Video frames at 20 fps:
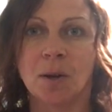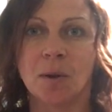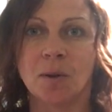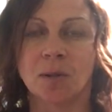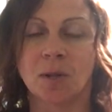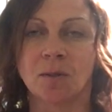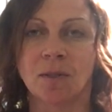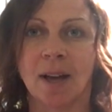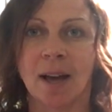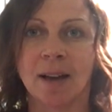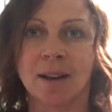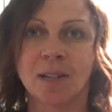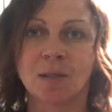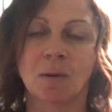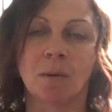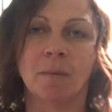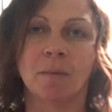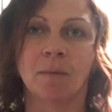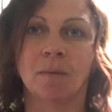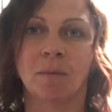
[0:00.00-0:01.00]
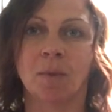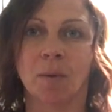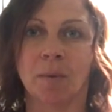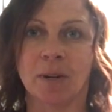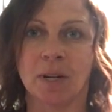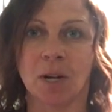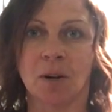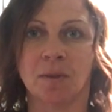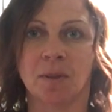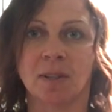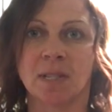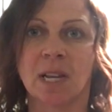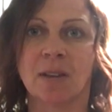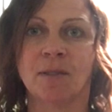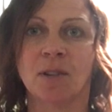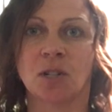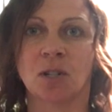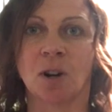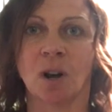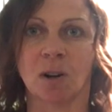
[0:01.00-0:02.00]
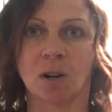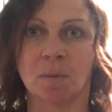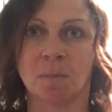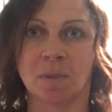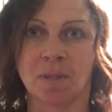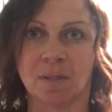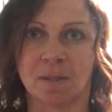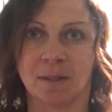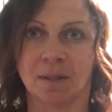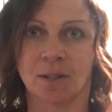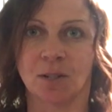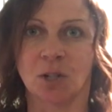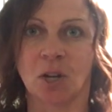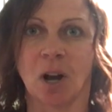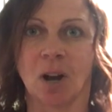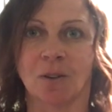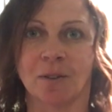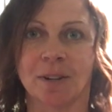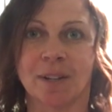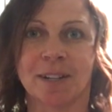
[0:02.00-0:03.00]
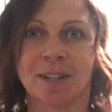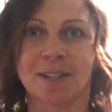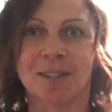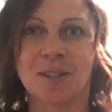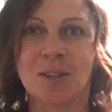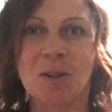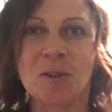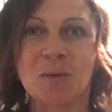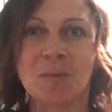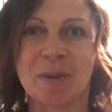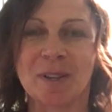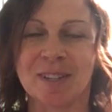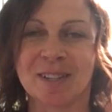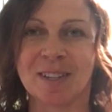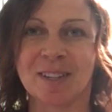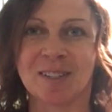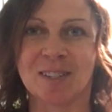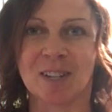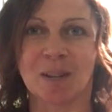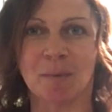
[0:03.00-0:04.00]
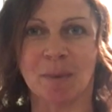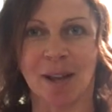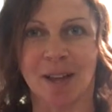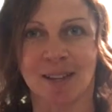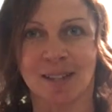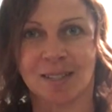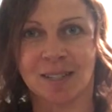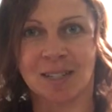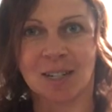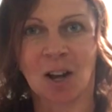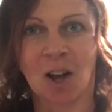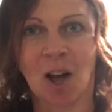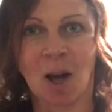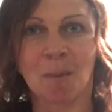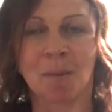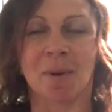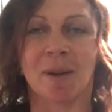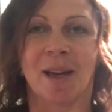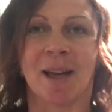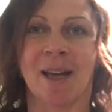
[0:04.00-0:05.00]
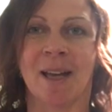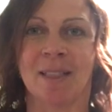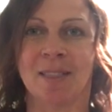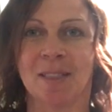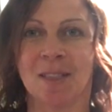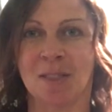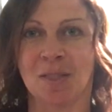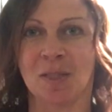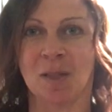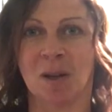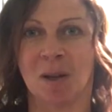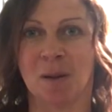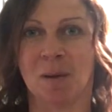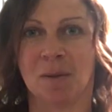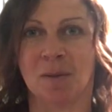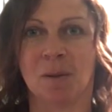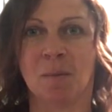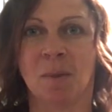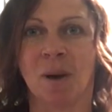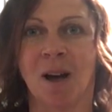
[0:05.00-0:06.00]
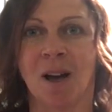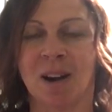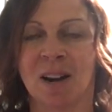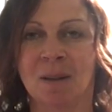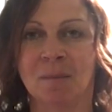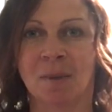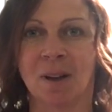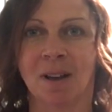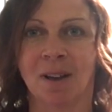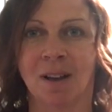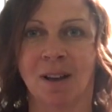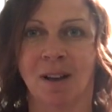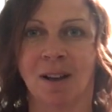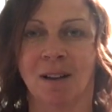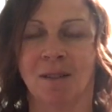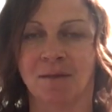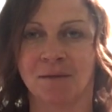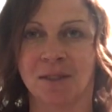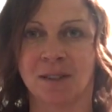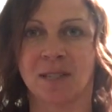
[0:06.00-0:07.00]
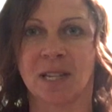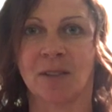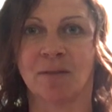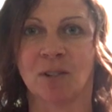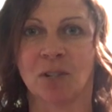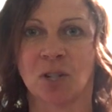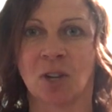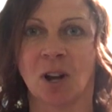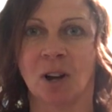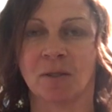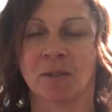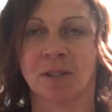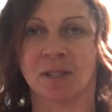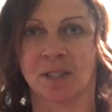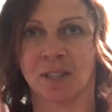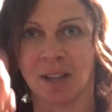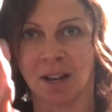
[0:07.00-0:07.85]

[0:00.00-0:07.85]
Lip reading: So that is what we know in the 7 chakra system as the top and the bottom of the 7 chakras.